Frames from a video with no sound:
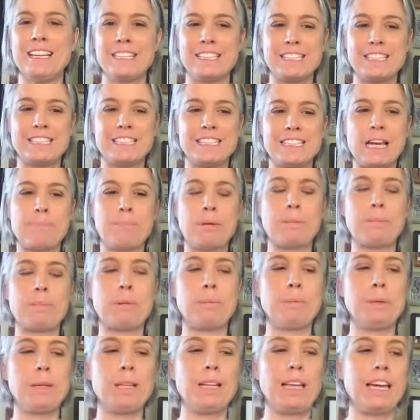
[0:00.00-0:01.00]
to step up
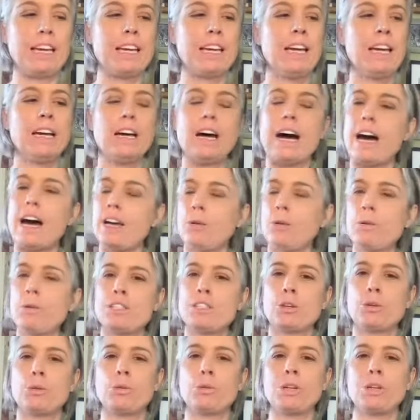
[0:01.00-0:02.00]
and be like i always
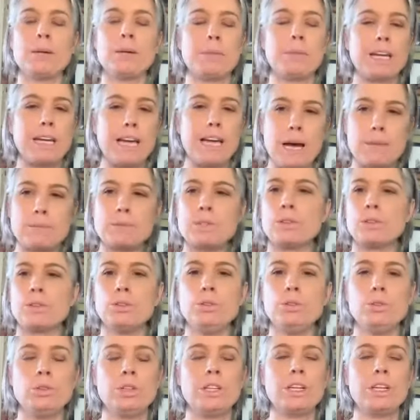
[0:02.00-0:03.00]
agree i'm like
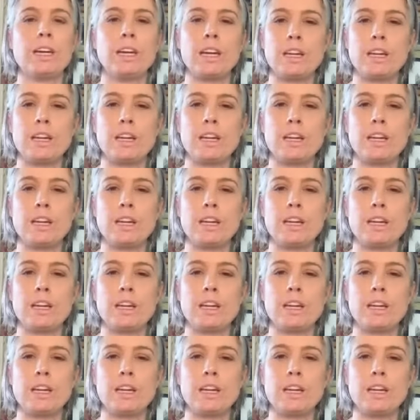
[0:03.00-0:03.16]
absolutely i